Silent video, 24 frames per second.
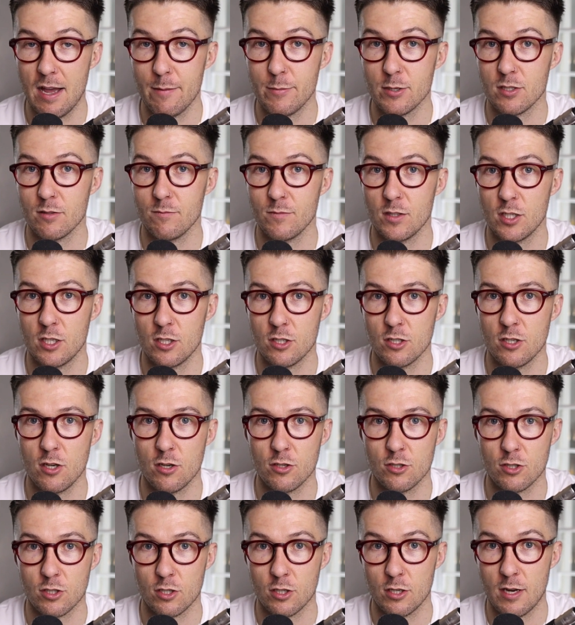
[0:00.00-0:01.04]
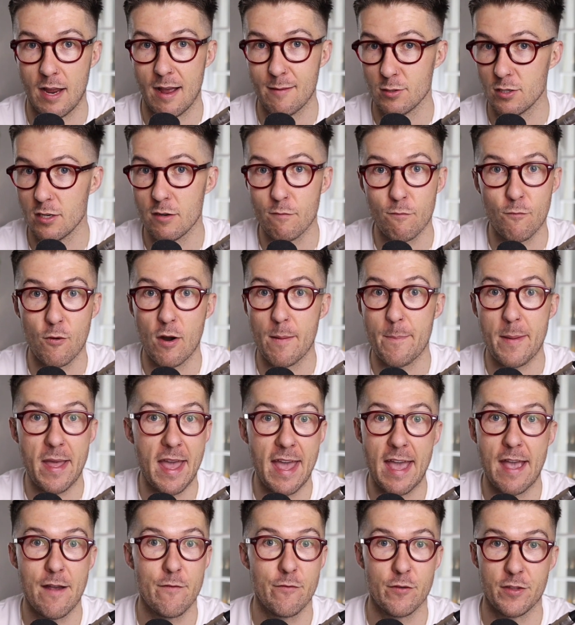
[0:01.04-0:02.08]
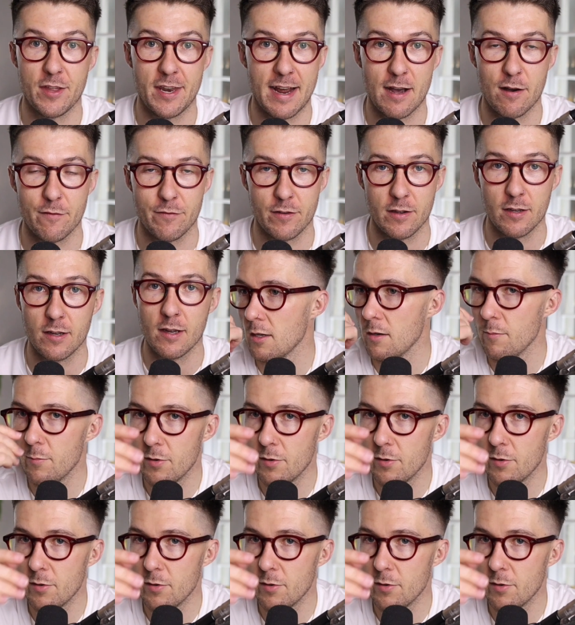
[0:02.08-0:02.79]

but something that's not just going to absolutely rip everything out of it.